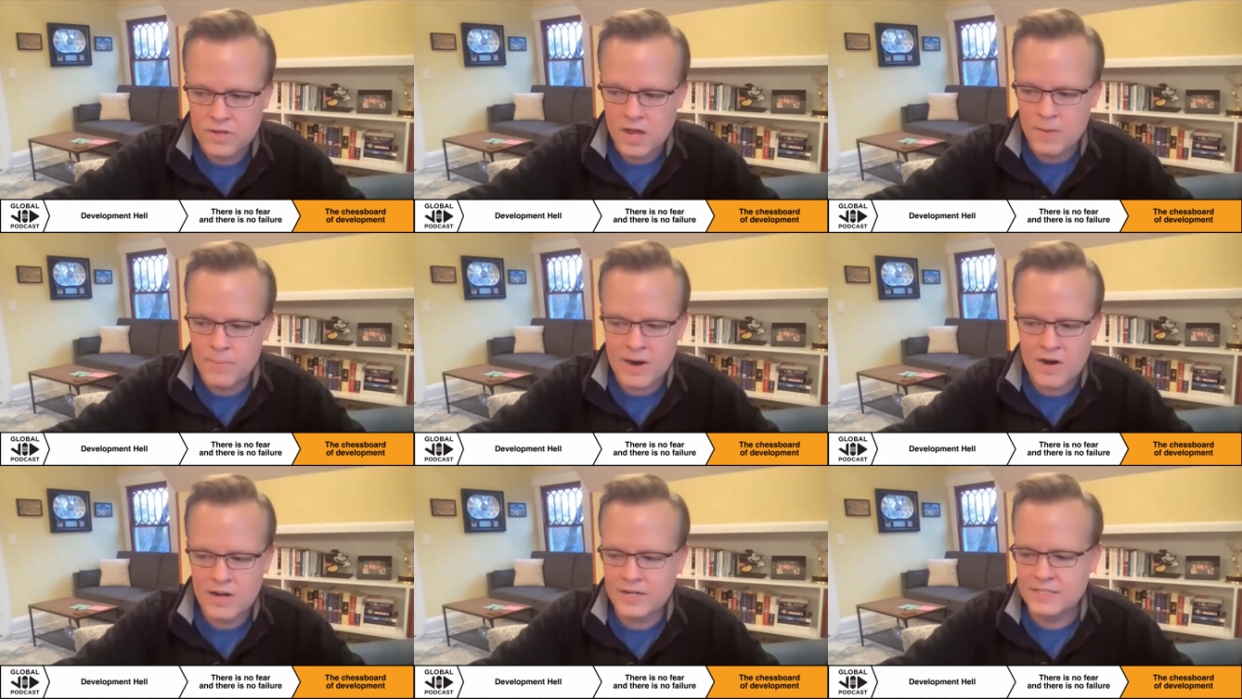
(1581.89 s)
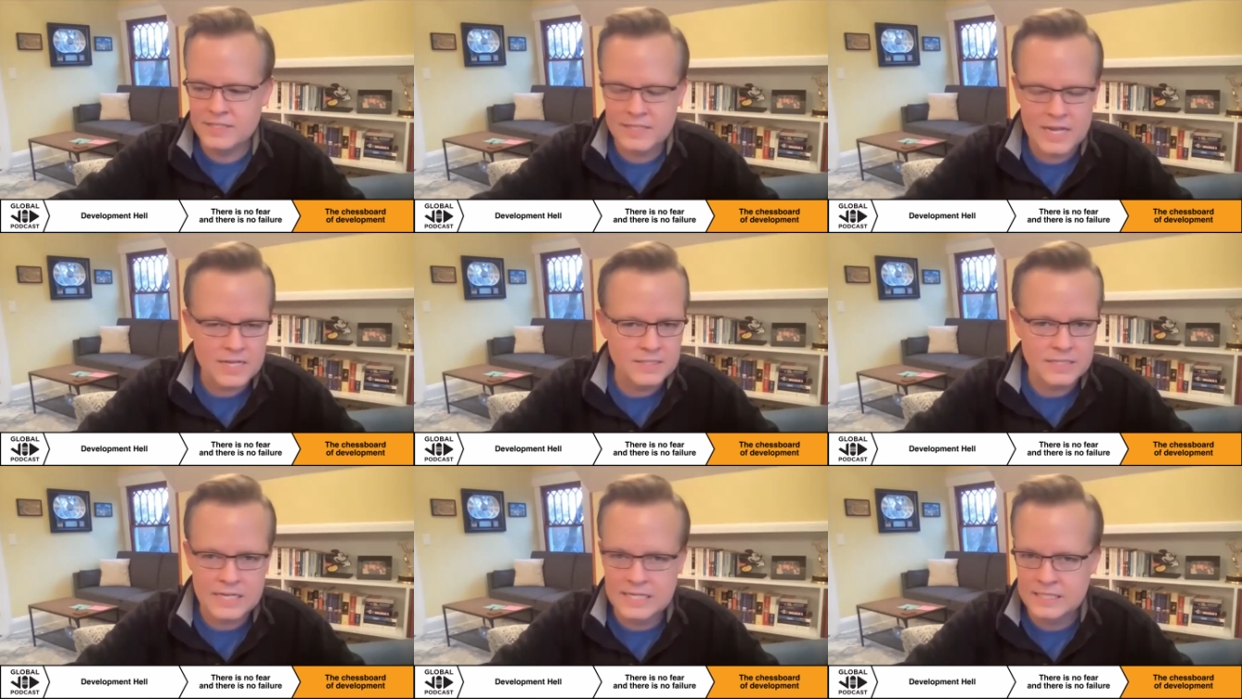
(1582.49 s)
America
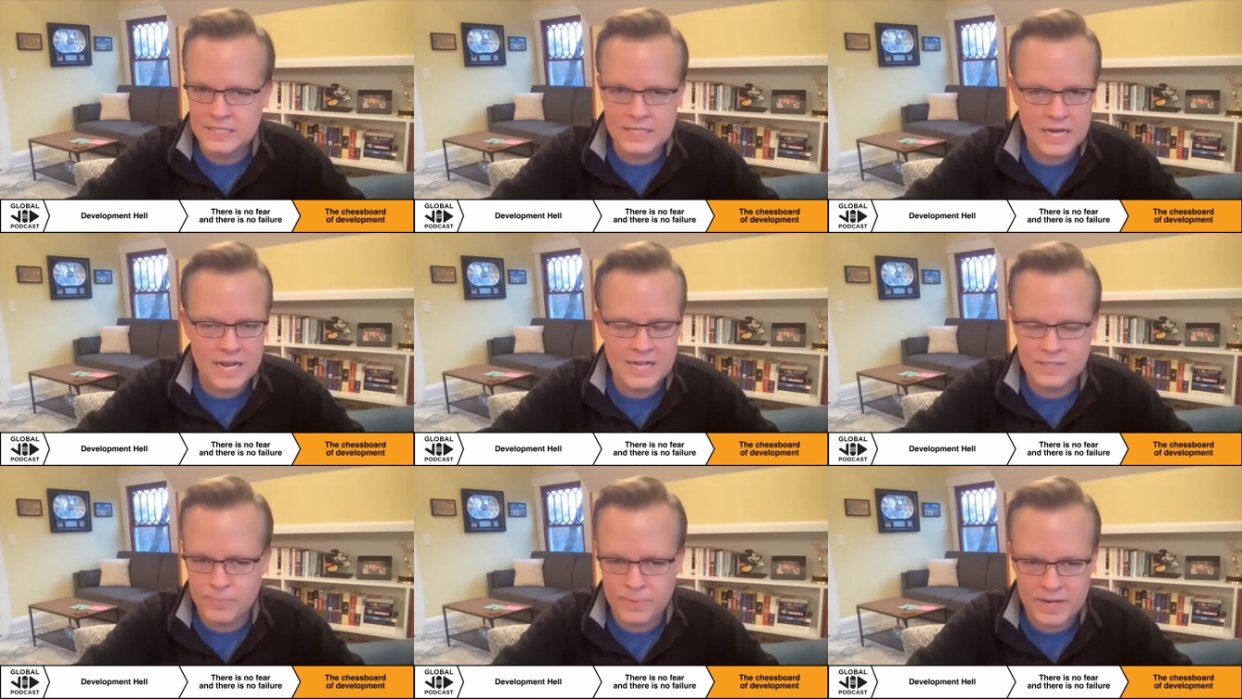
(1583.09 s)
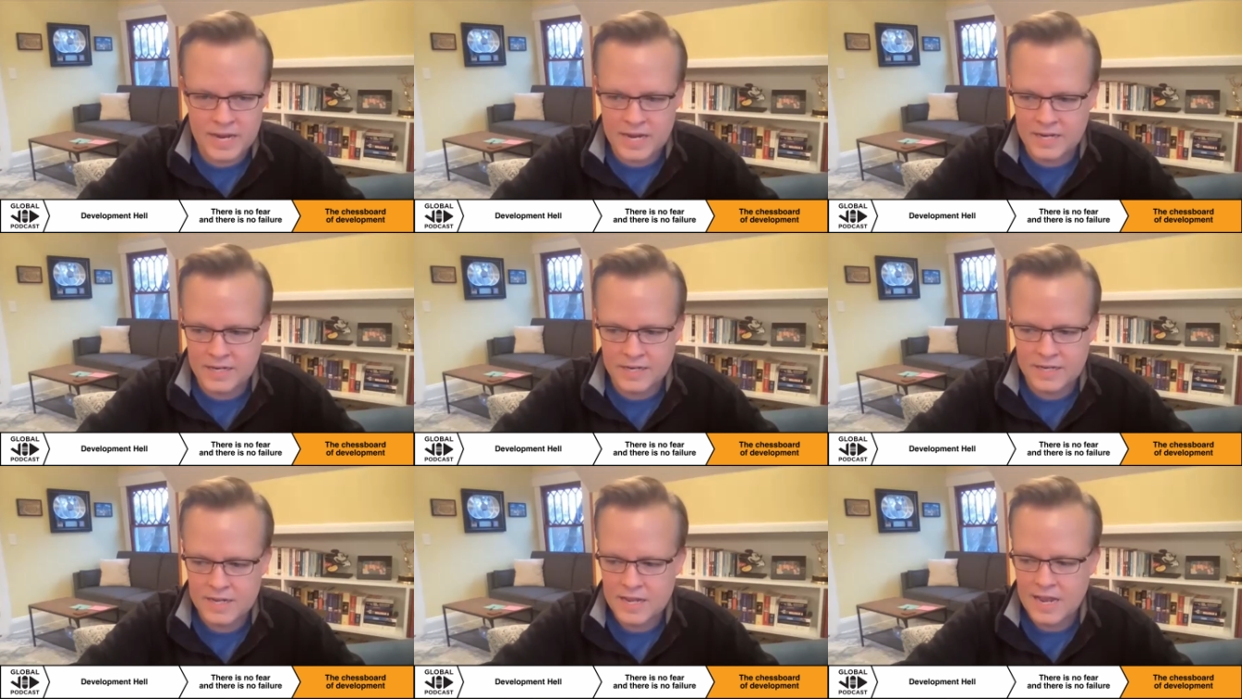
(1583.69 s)
Says isn't as
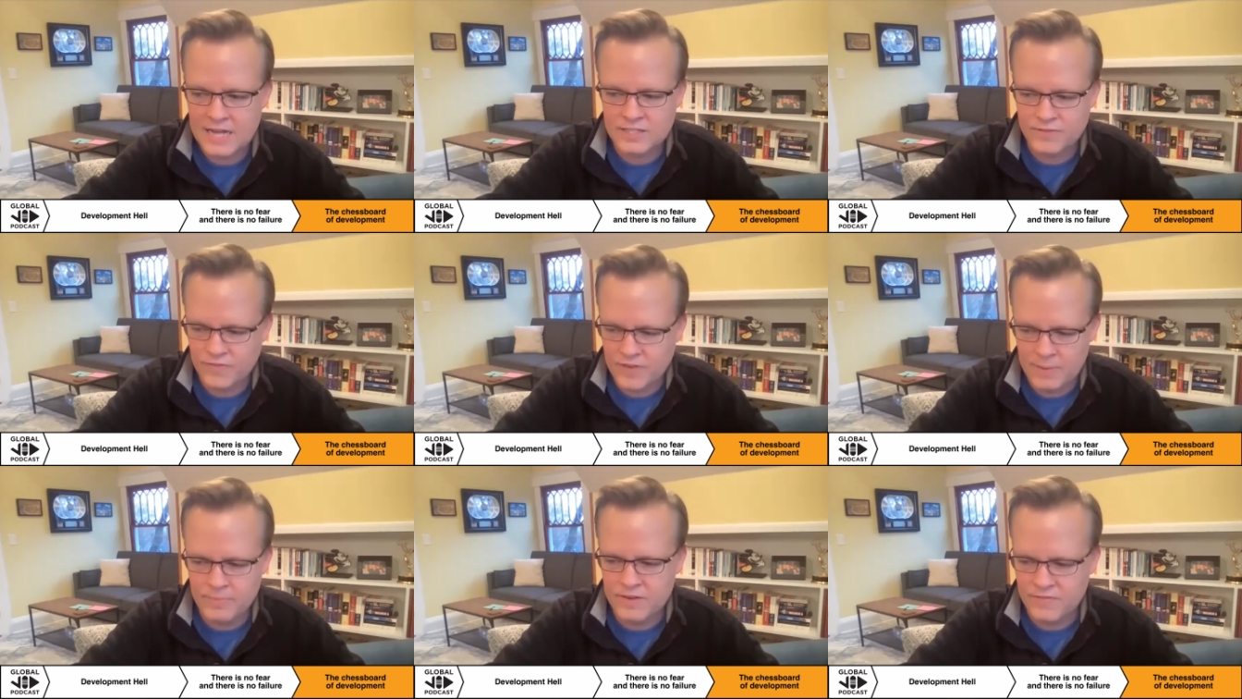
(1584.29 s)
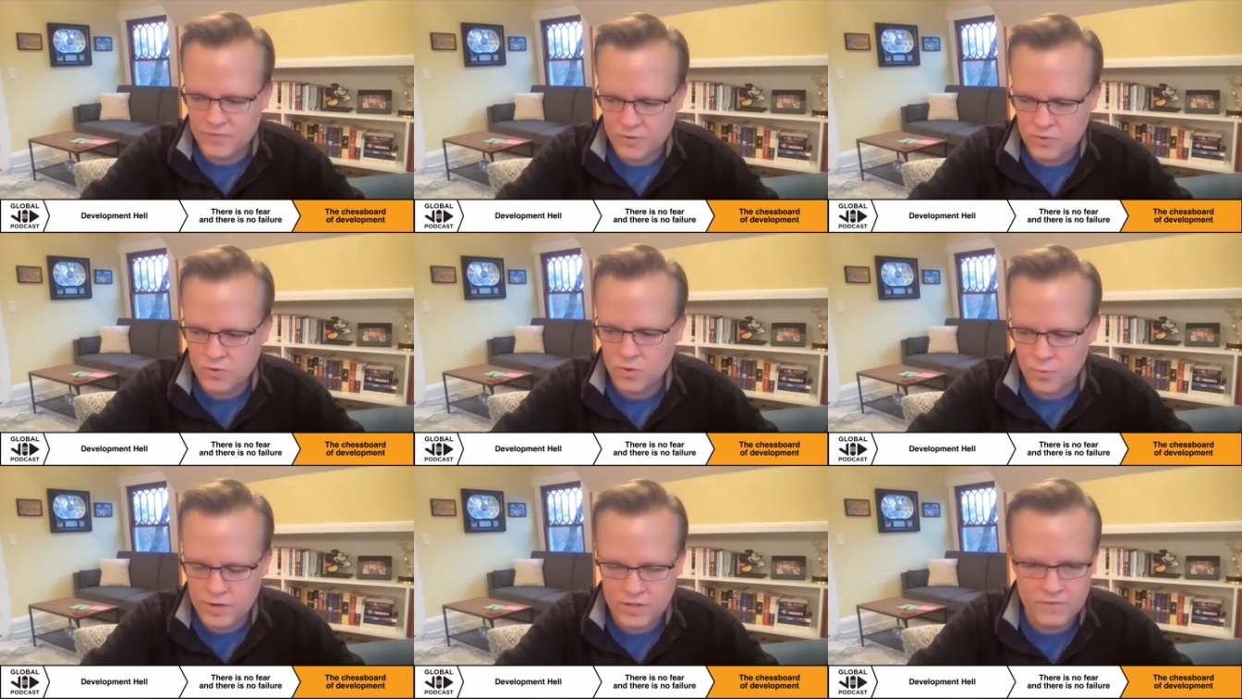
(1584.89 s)
big as Family Feud
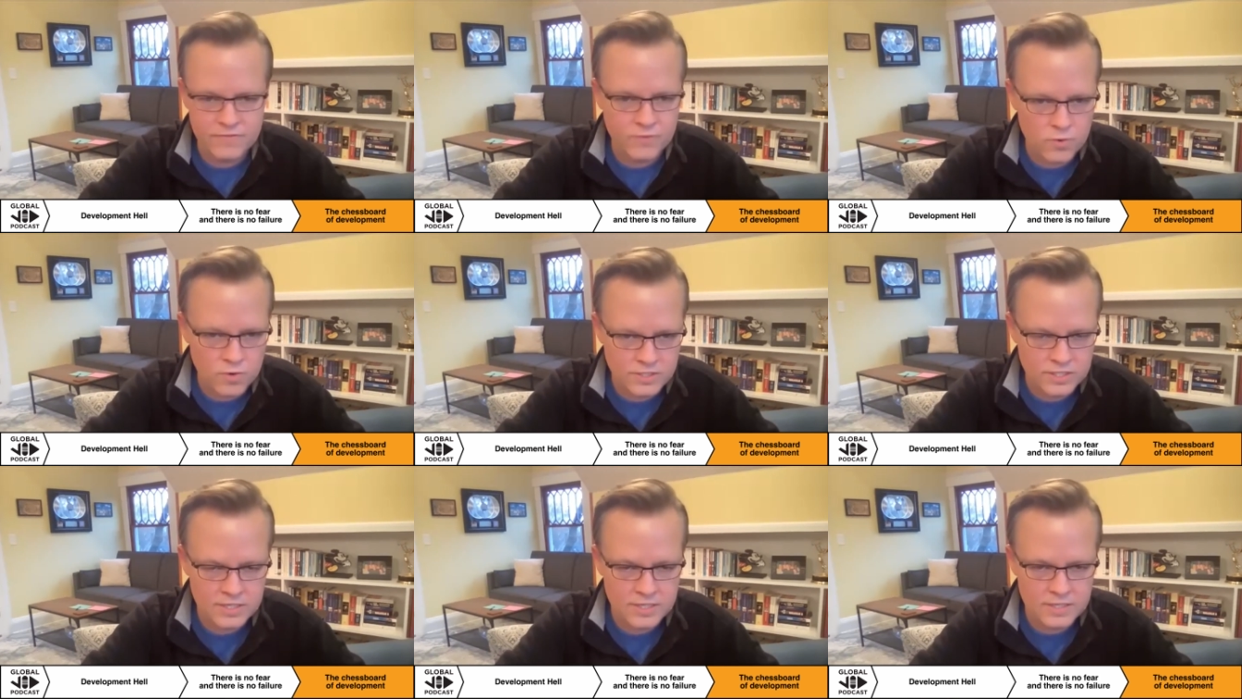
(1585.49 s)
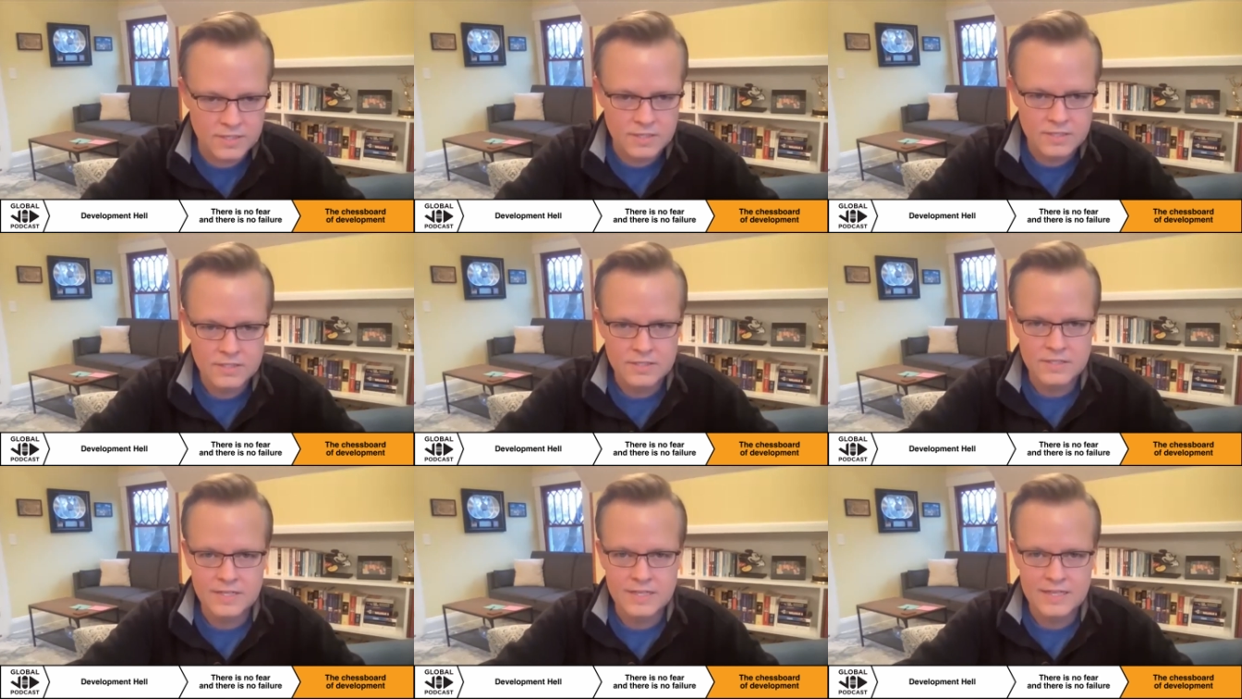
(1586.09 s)
or Wheel of Fortune.
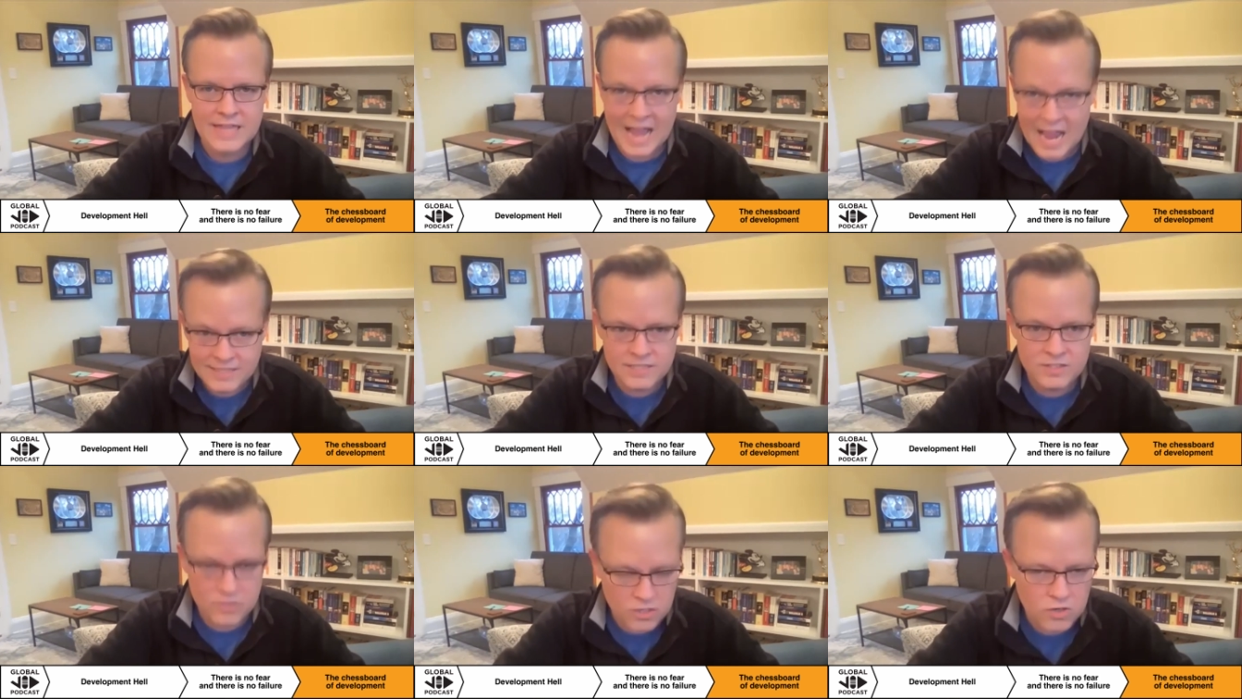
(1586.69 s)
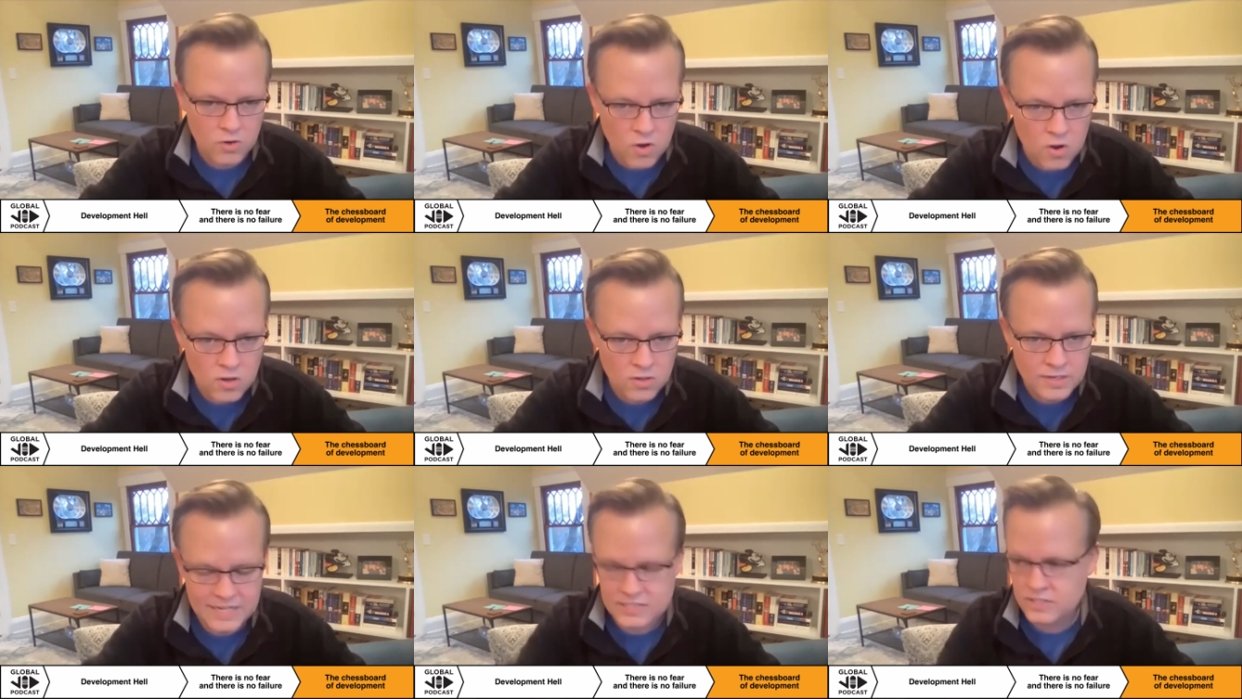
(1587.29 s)
That's the goal.